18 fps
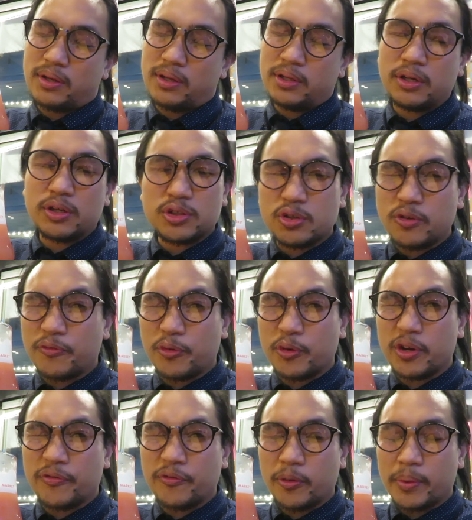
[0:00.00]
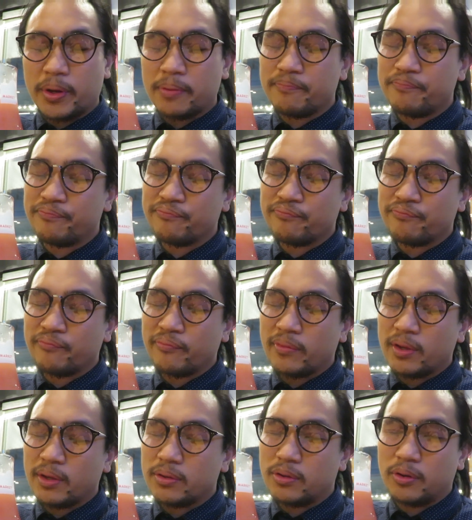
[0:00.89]
little too fruity for me.
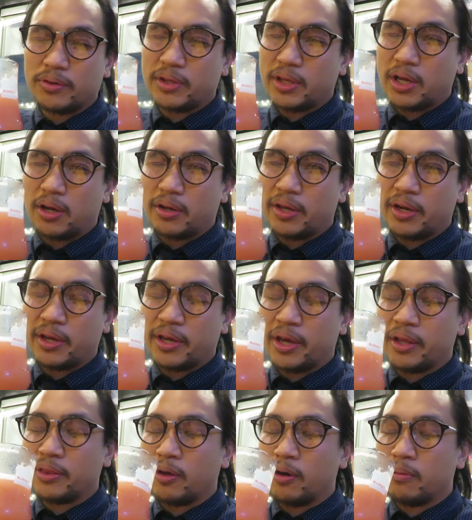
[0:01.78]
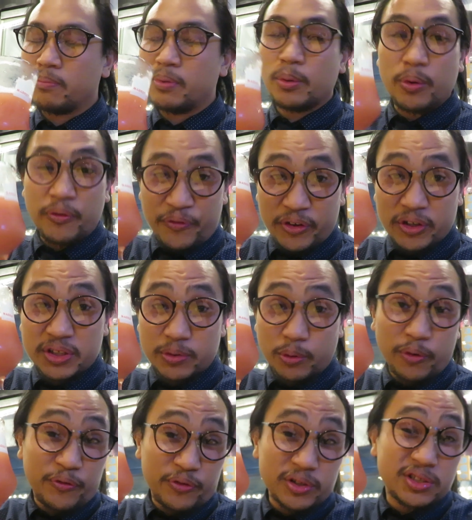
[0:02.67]
Don't think I'll get it again though. But
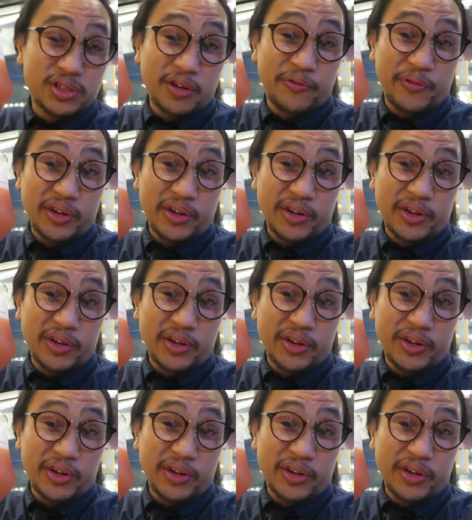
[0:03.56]
we'll still